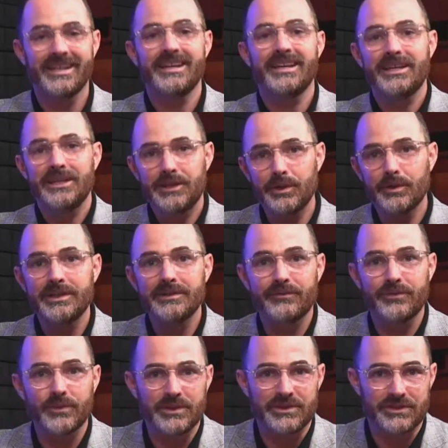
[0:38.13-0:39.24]
Here at
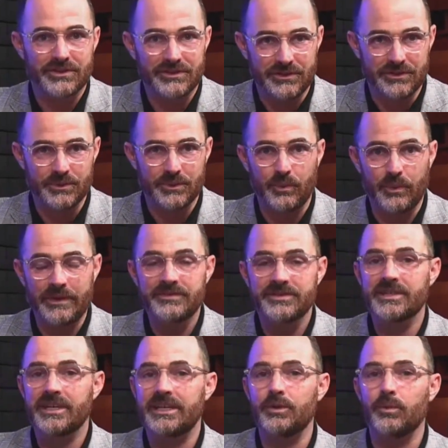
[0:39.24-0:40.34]
Influential You, we've
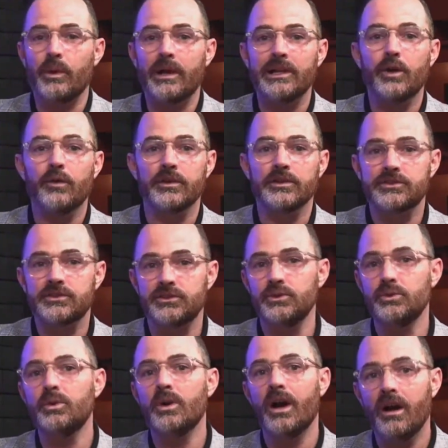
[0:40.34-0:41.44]
studied well over
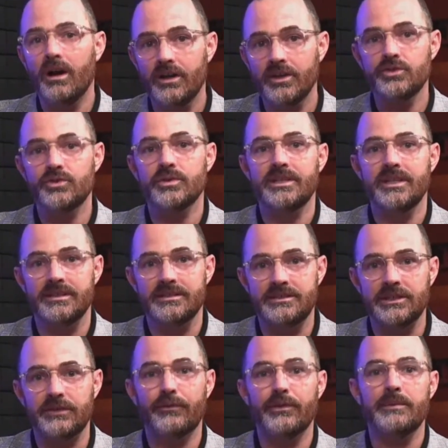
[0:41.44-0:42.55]
200
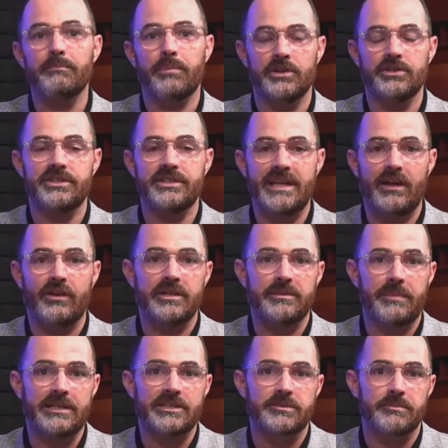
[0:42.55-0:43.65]
different
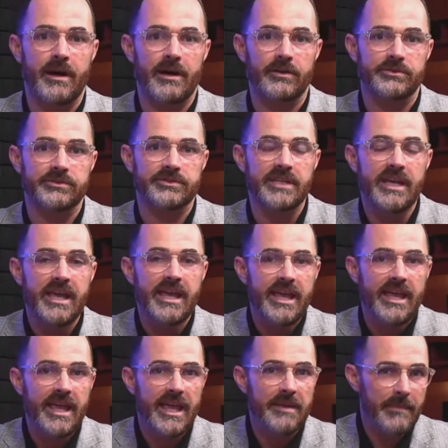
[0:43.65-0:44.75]
personality-based models,
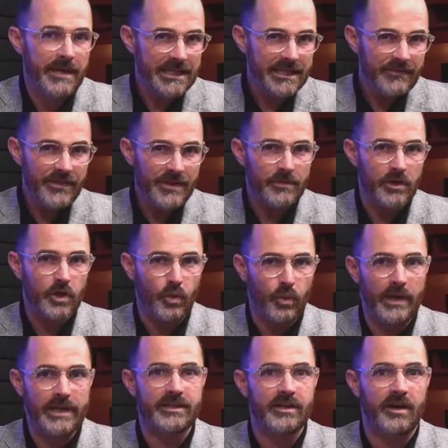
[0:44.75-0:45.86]
and many of them are
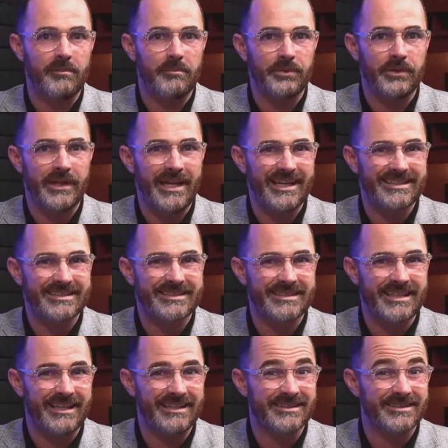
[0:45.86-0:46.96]
quite complex
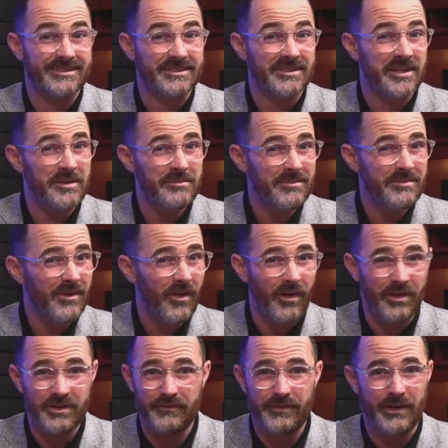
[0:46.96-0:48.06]
and some
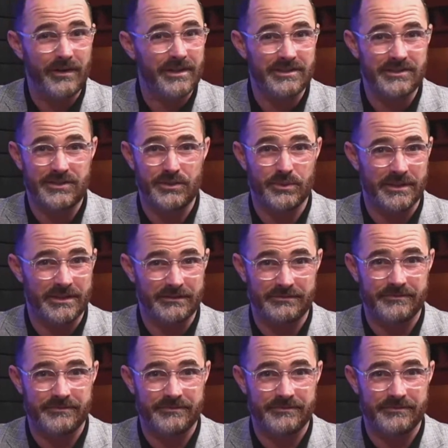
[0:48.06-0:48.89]
aren't very intuitive.